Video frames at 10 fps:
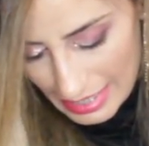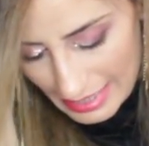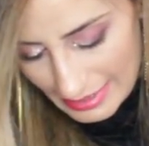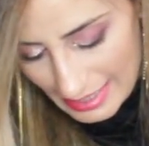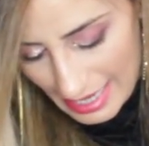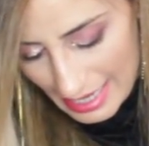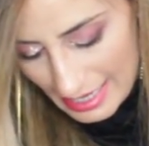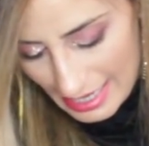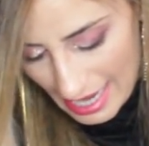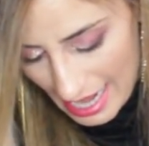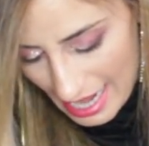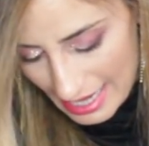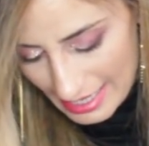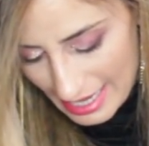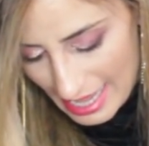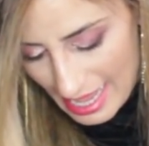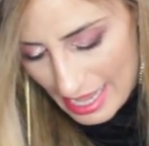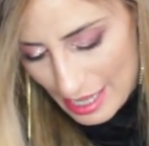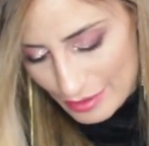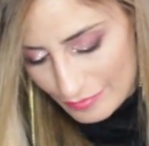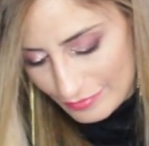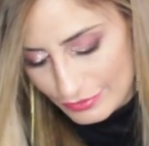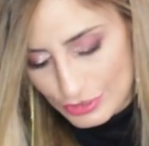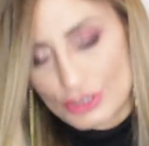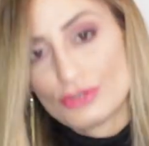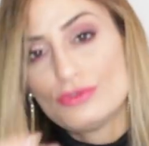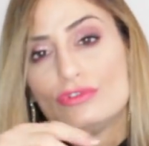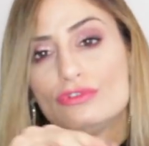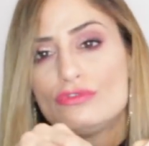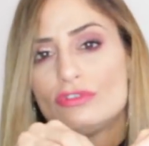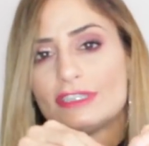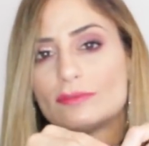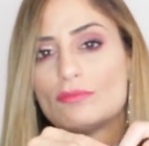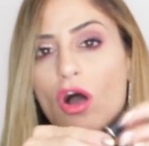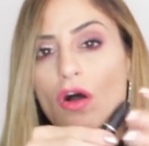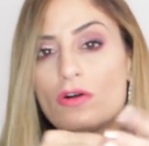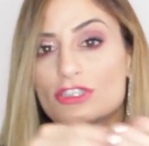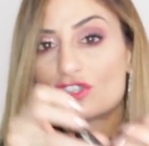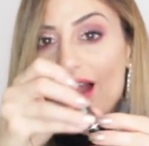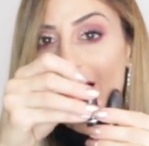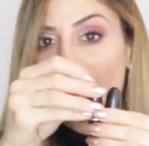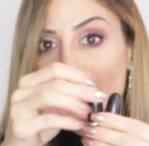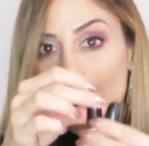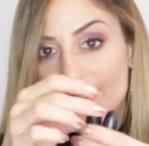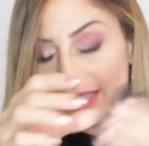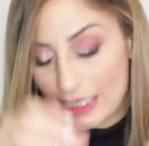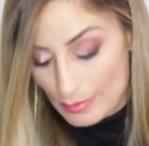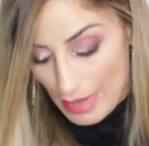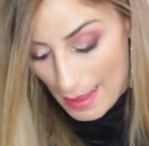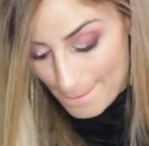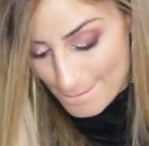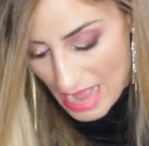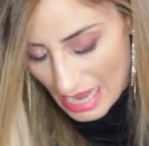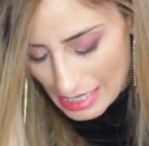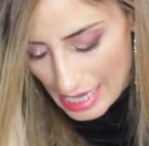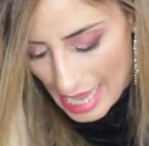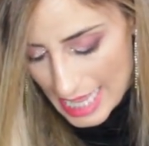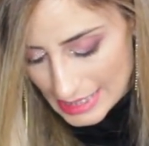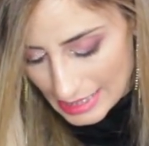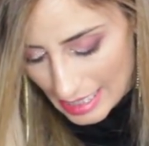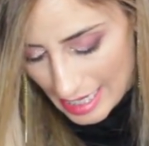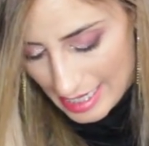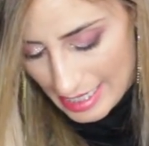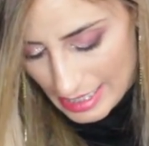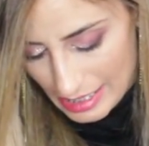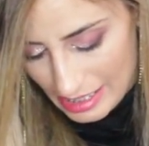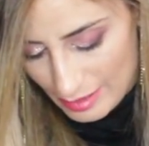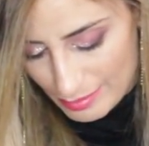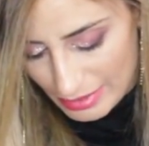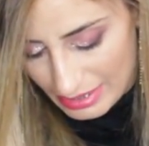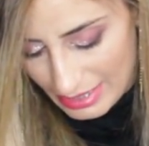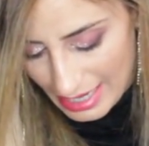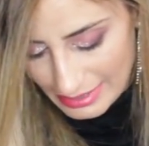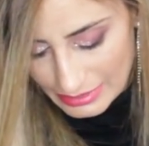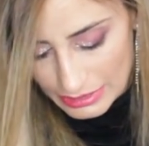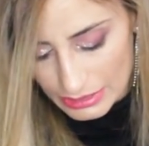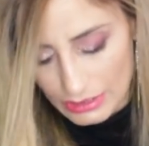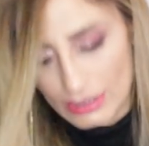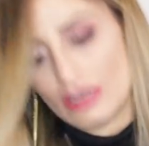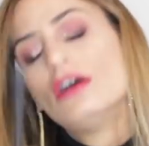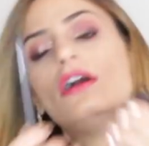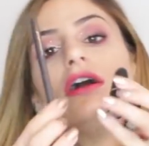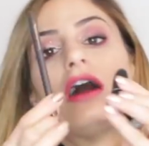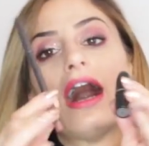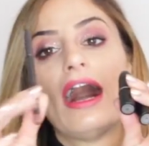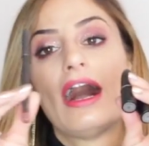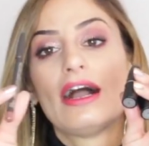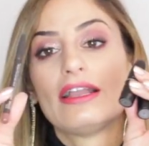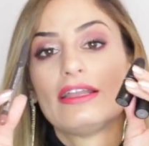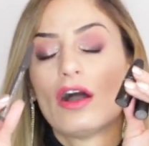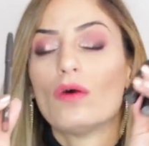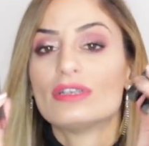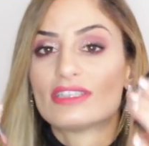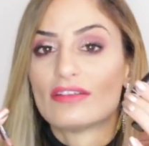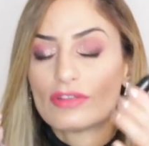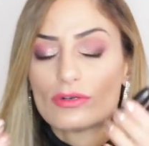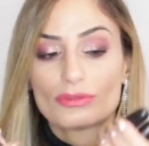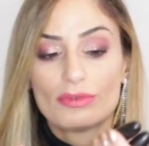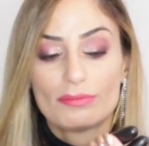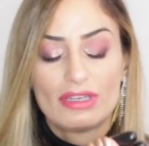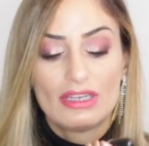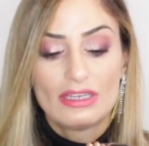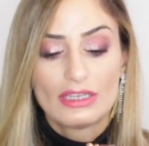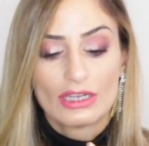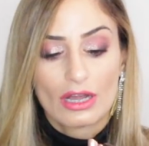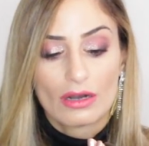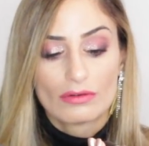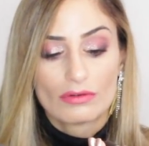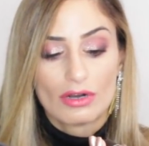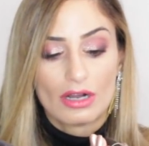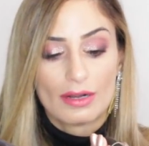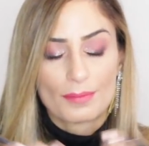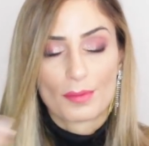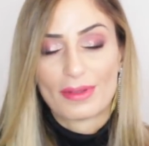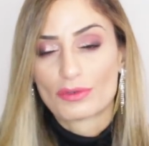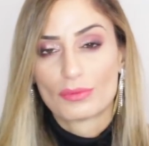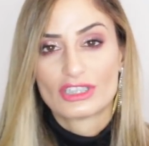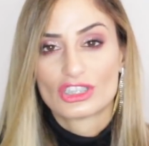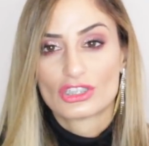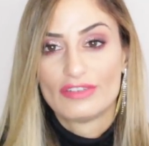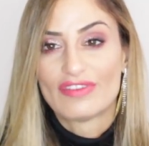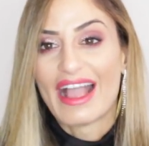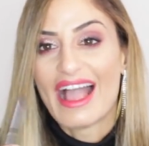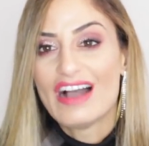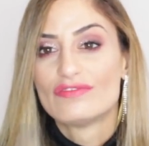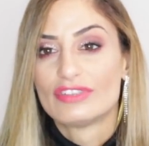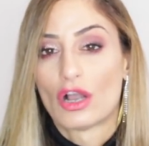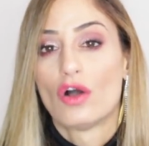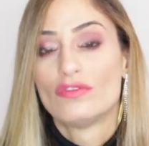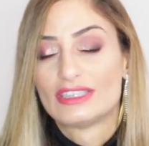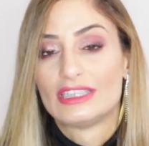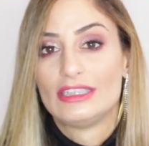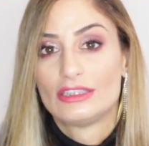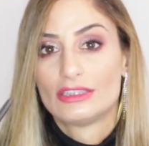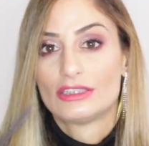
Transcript: And then I have two small travel lipstick by MAC and a lip liner. I always have those with me, you know, um, no matter which. If I have, obviously